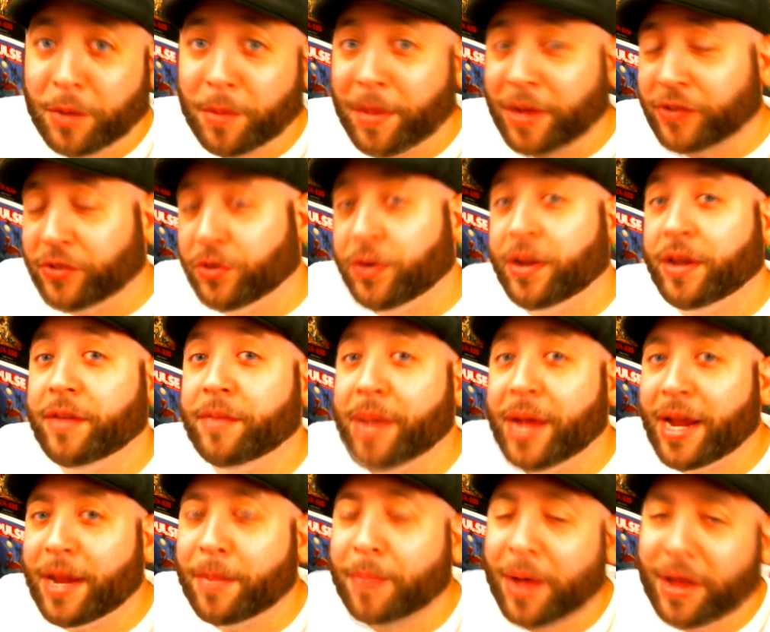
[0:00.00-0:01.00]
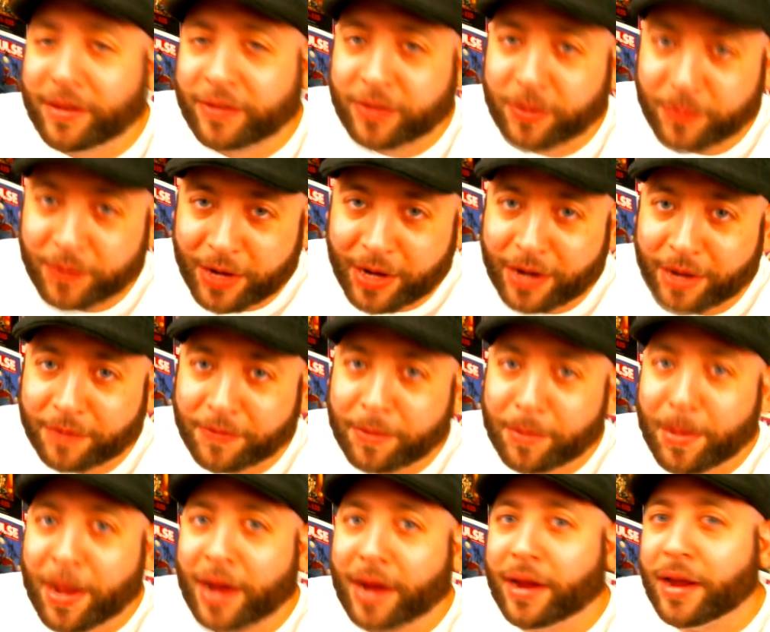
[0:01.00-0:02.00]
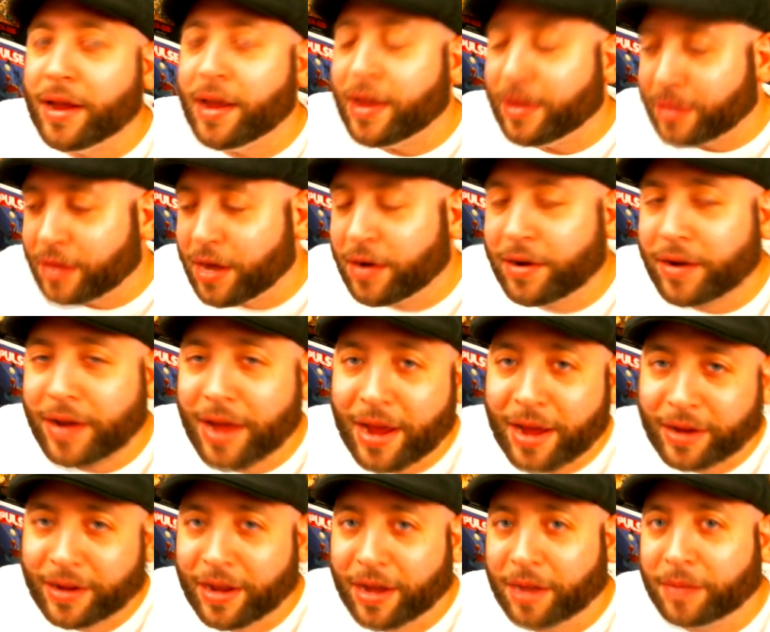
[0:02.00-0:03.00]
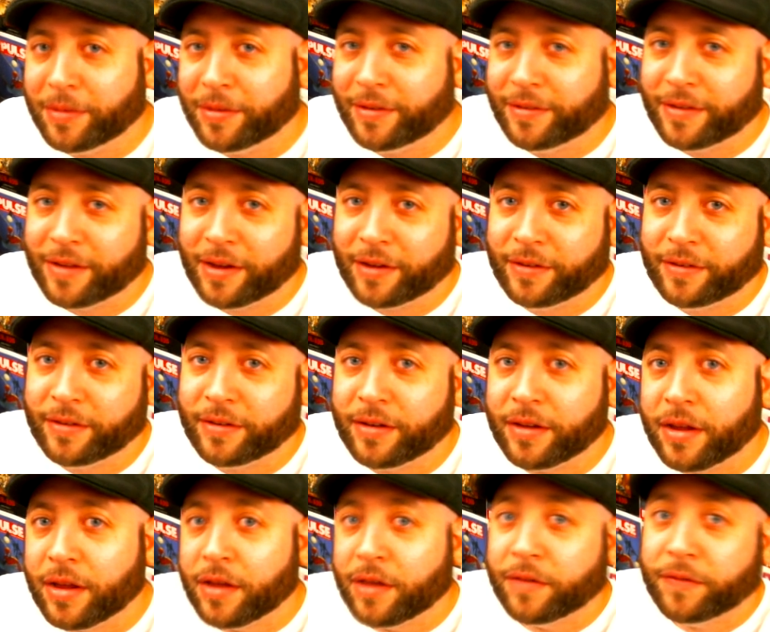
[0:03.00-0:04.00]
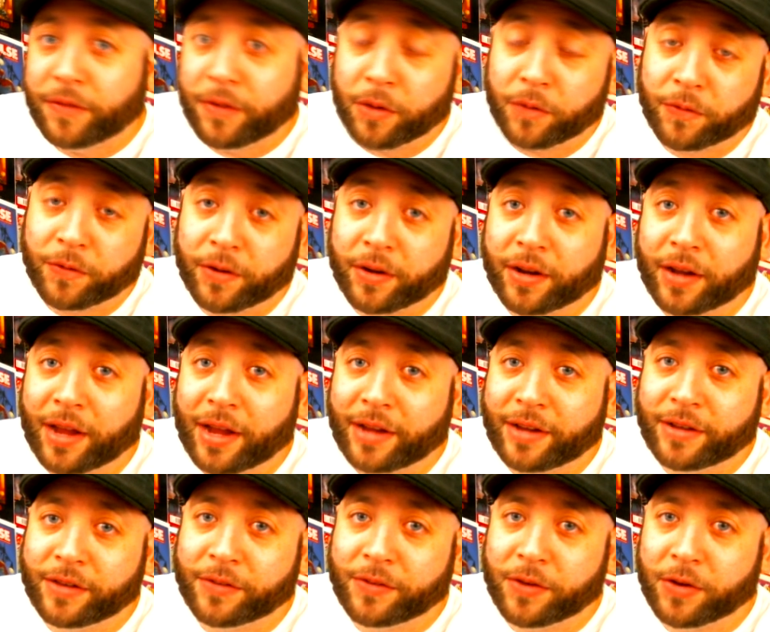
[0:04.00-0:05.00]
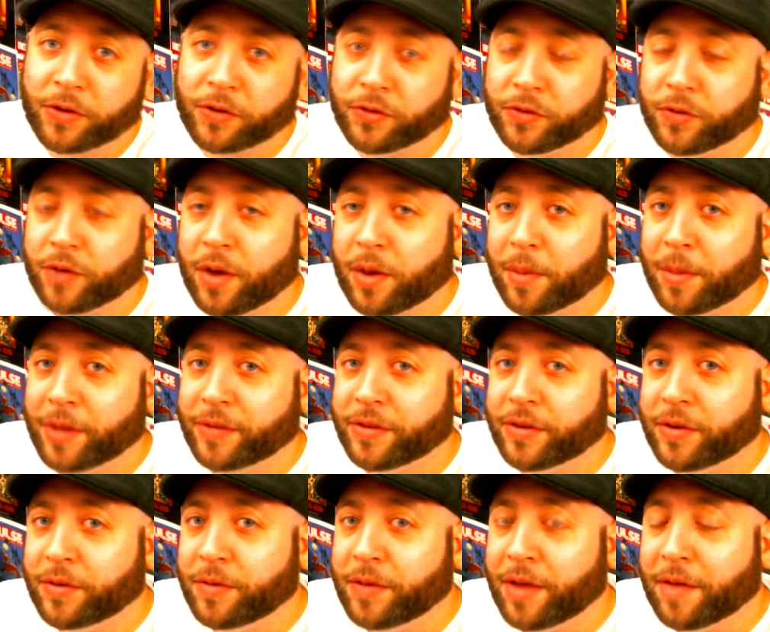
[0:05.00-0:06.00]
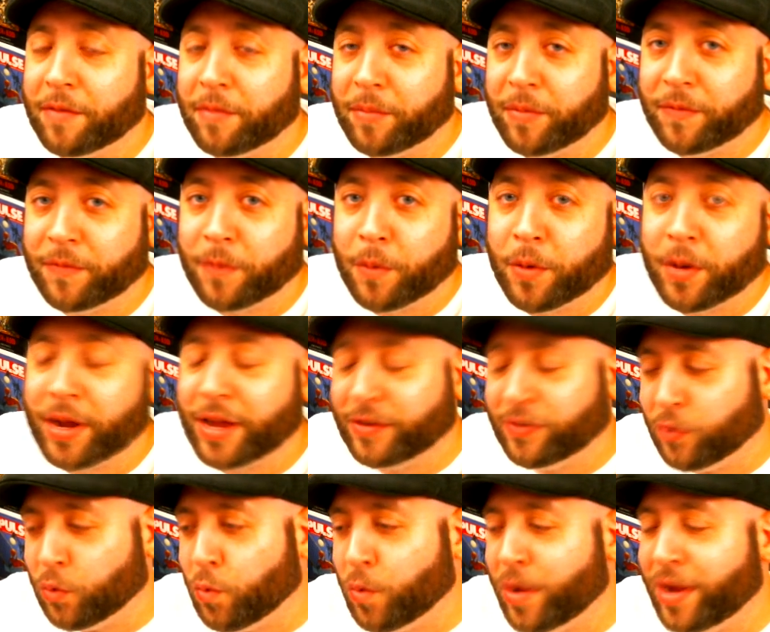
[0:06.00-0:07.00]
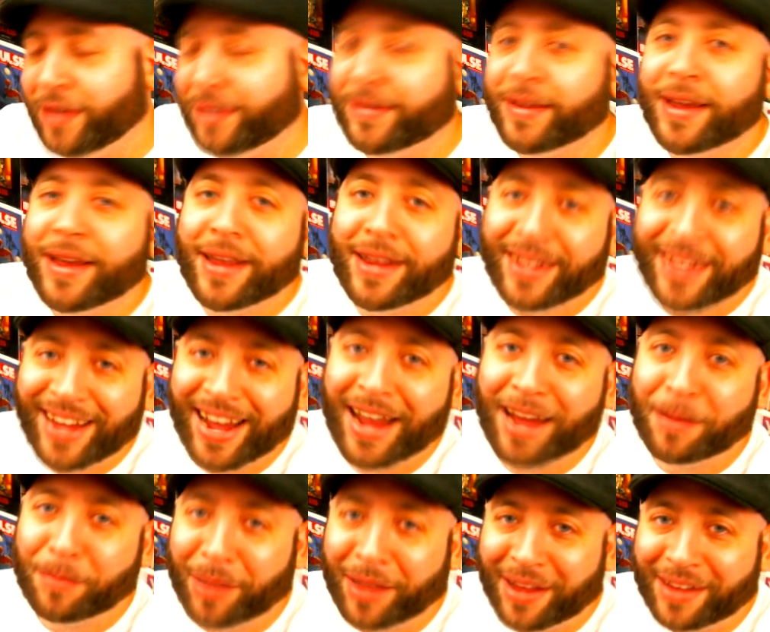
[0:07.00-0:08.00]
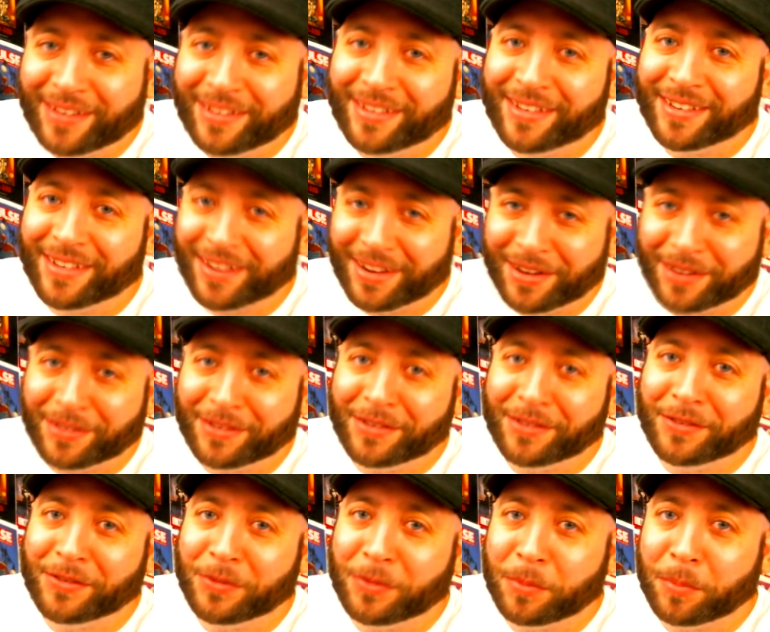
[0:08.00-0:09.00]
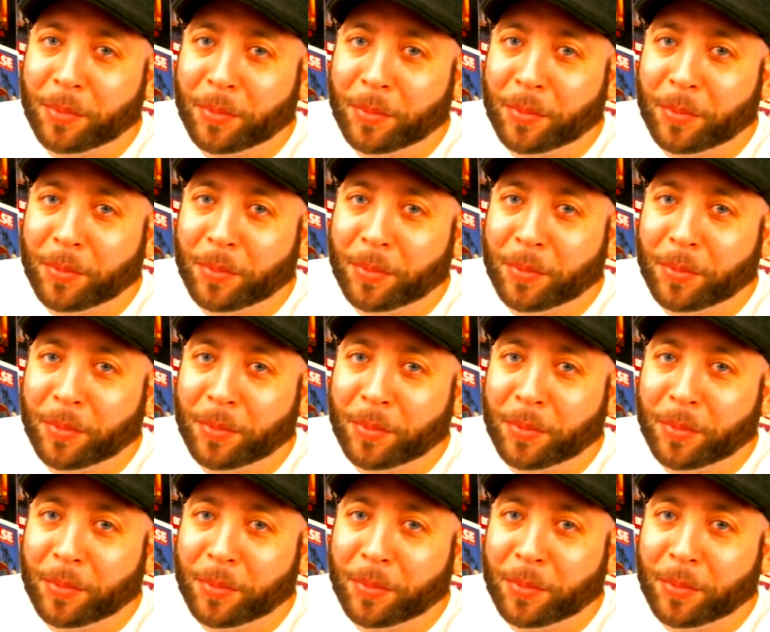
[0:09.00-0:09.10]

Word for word: Make sure you leave me any positive or negative feedback down in that comment section. Feel free to like this video or subscribe to my channel if you haven't before, and as always, God bless you, and I'll see you soon.